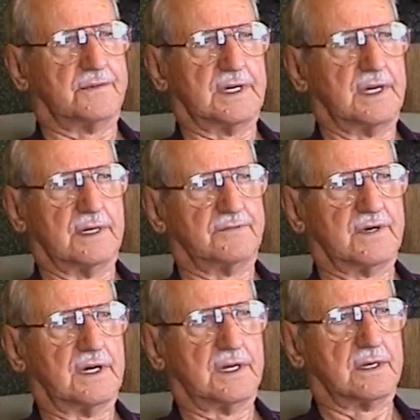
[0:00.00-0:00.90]
Very,
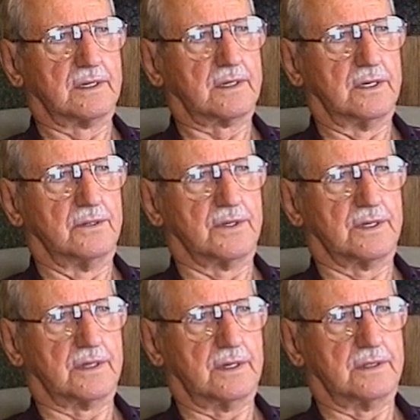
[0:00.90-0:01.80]
very little clothes.
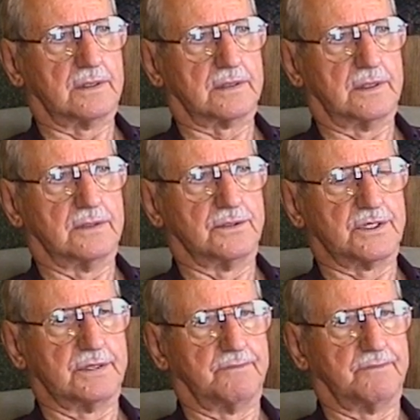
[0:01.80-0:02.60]
Uh. clothes.